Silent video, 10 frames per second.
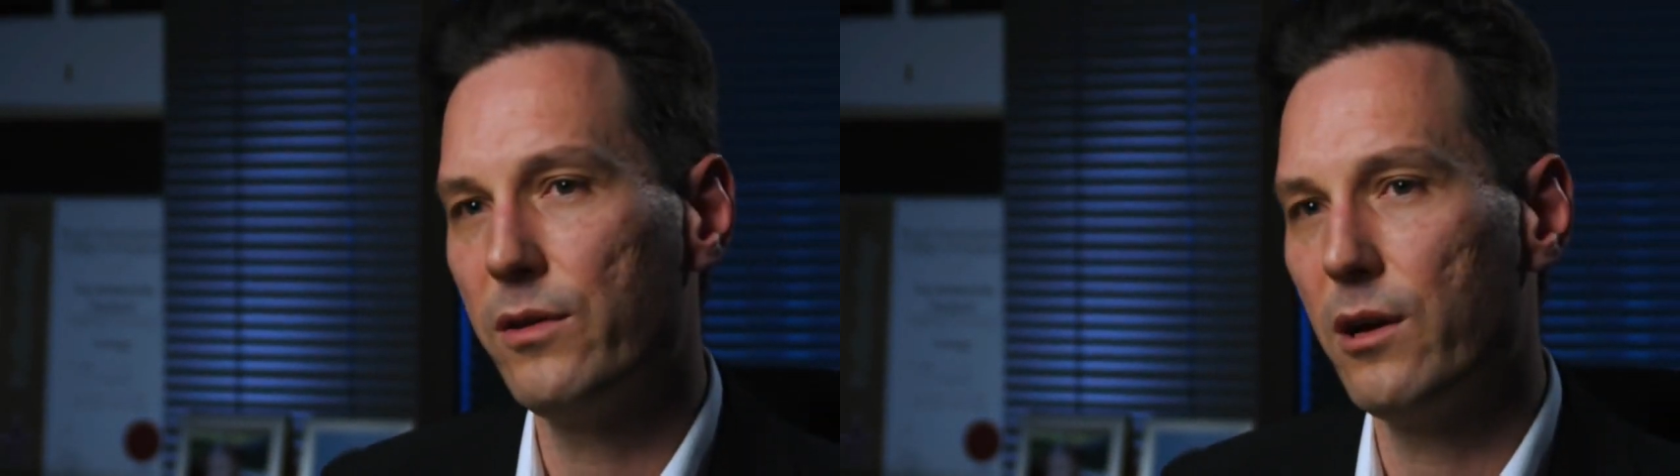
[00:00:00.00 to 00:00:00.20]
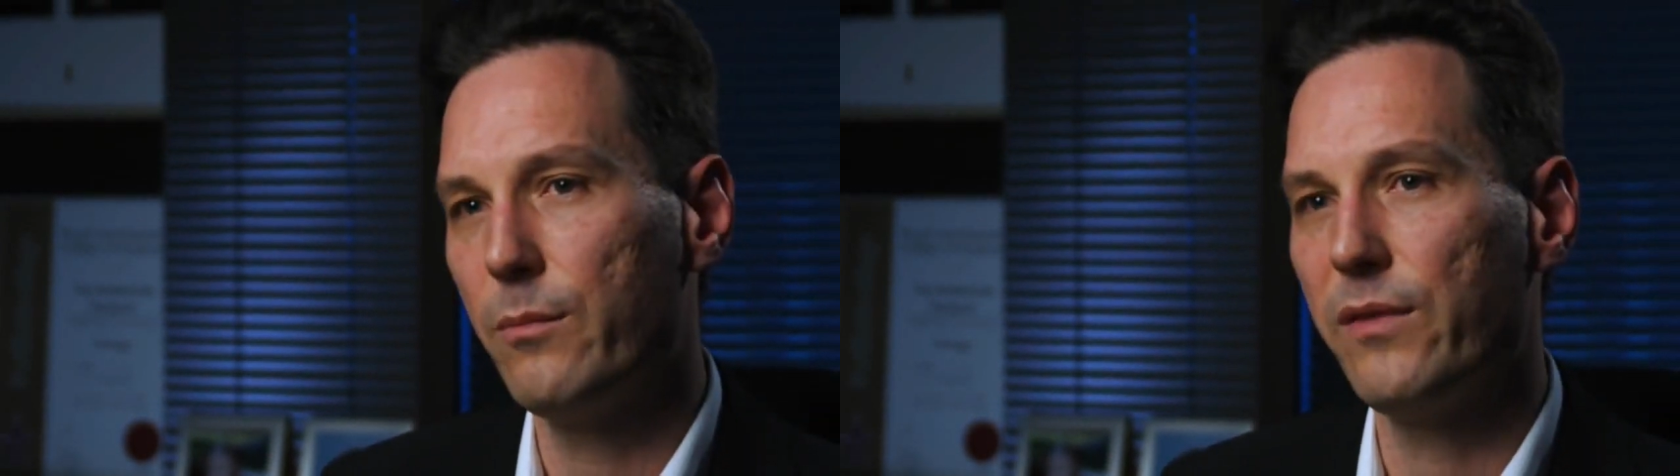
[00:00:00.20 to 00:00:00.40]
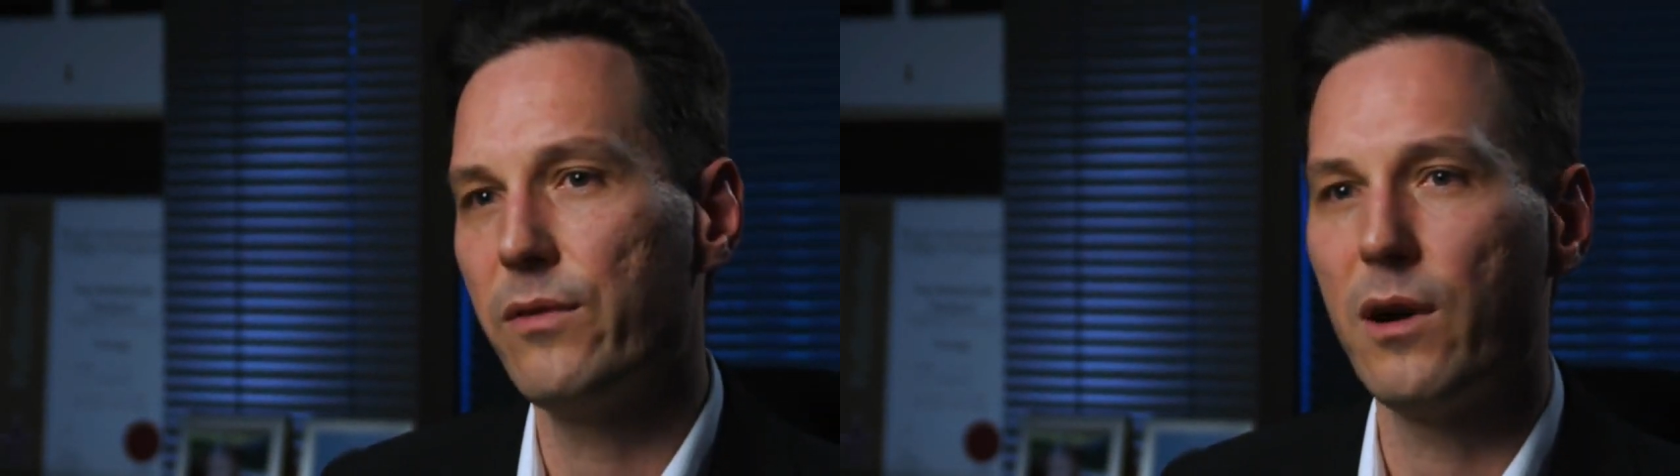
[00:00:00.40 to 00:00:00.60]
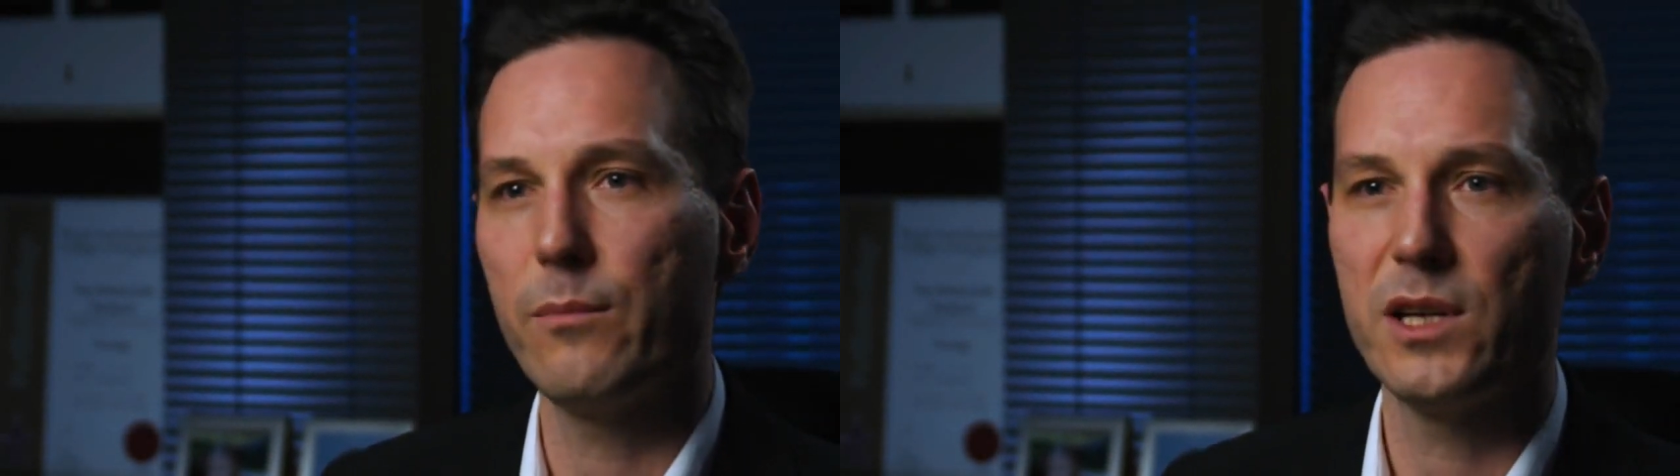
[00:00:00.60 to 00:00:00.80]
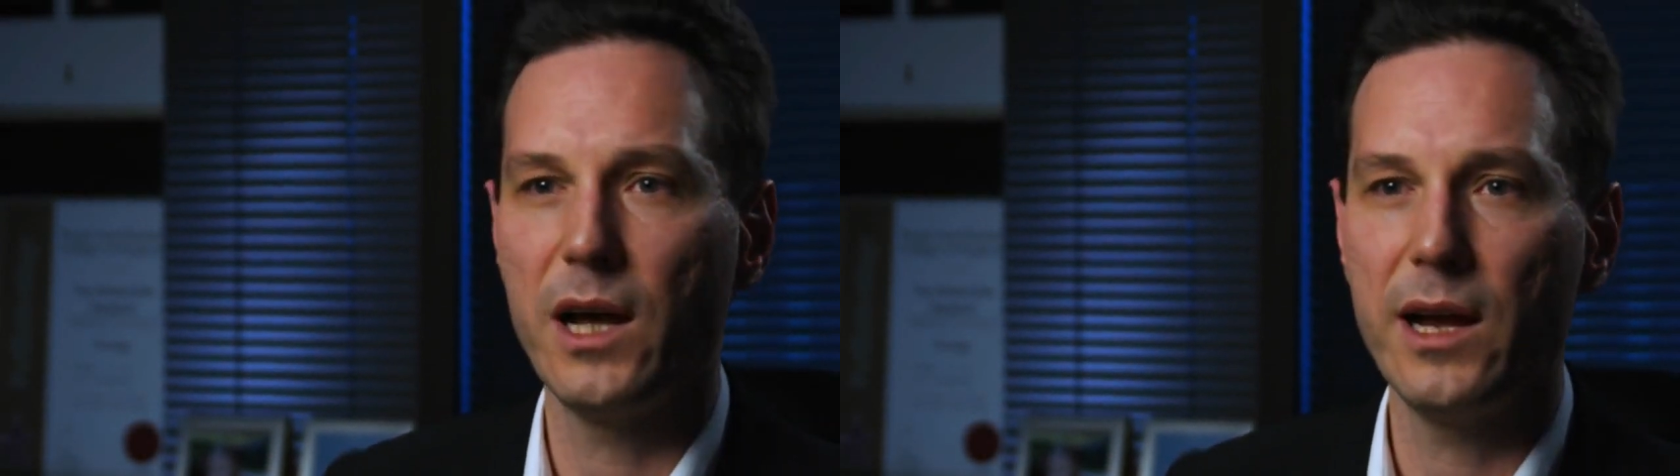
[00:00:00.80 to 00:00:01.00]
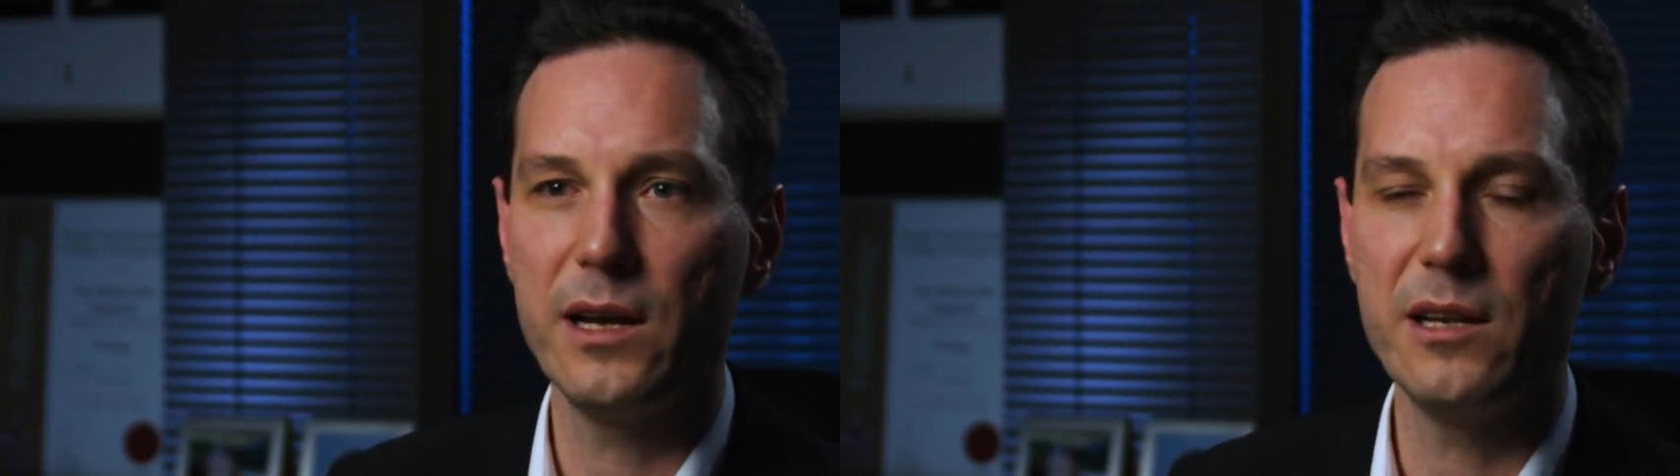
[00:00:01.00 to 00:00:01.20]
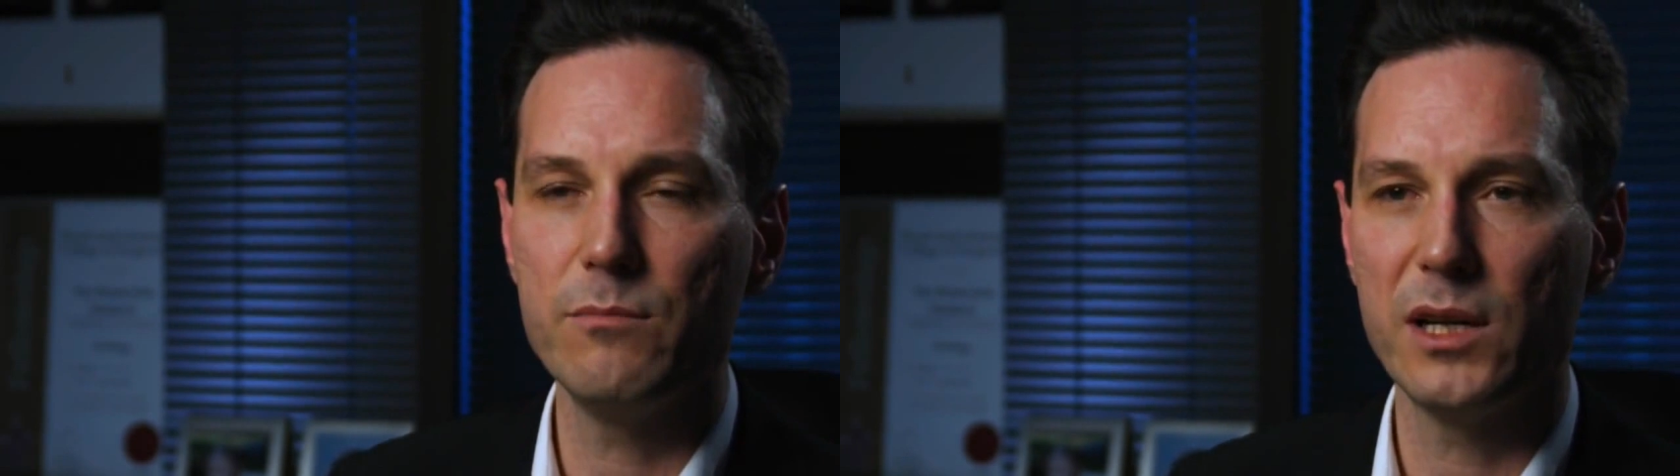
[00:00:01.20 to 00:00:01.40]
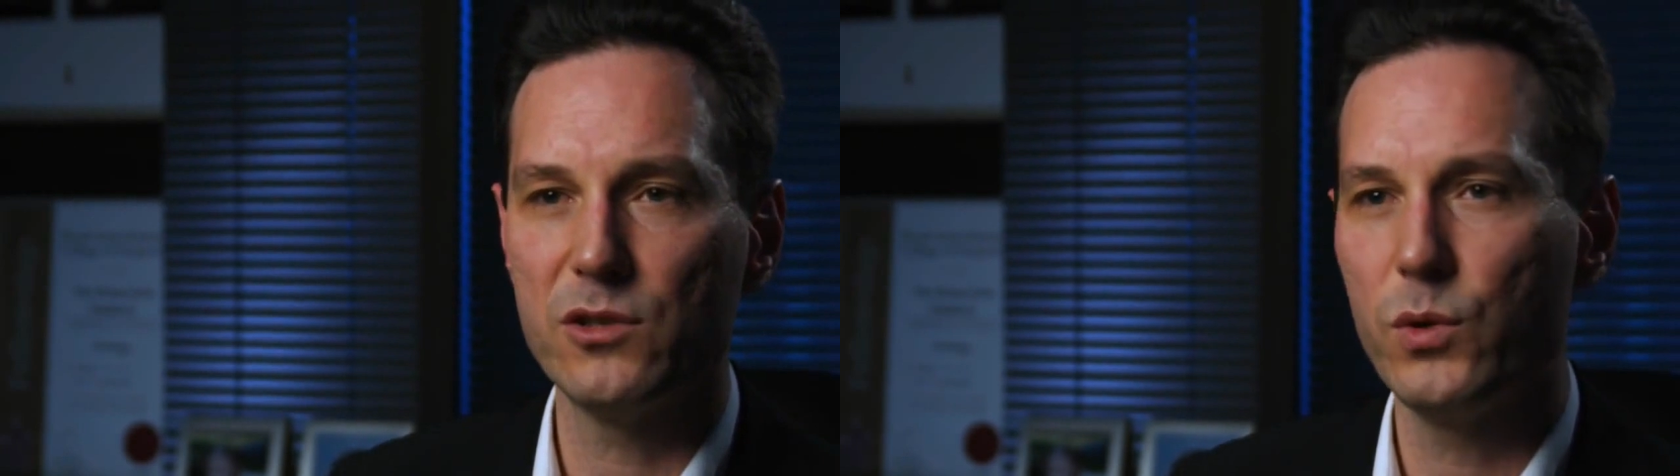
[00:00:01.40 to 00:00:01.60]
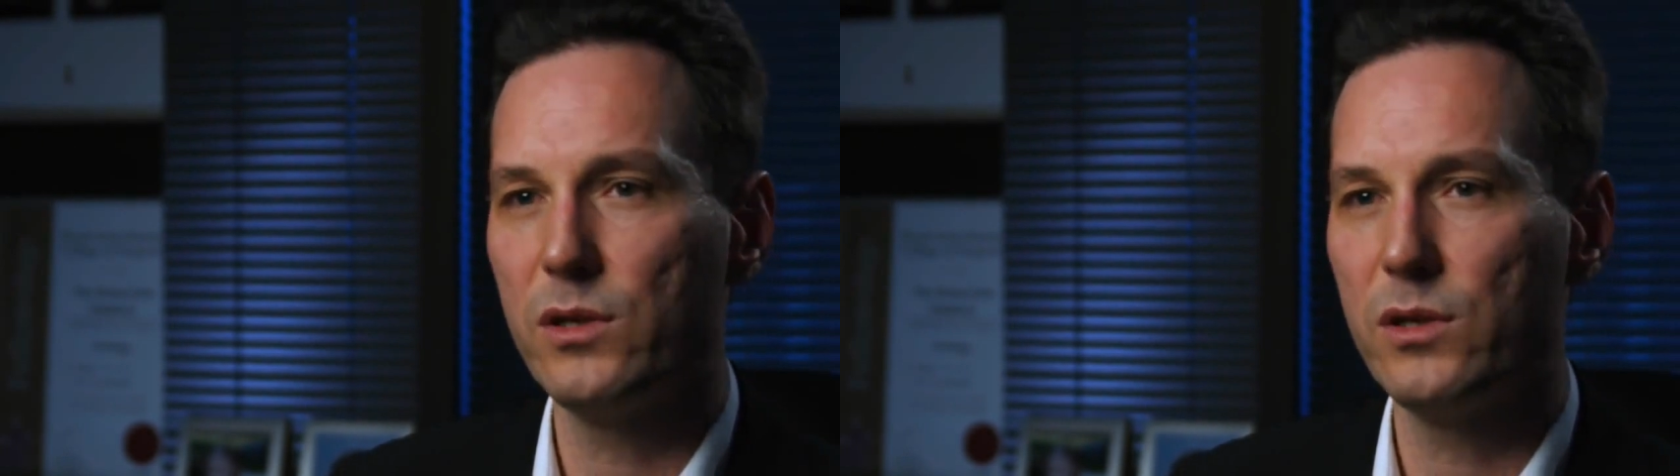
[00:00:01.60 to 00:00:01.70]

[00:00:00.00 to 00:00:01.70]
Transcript: therapy for up to 18 months,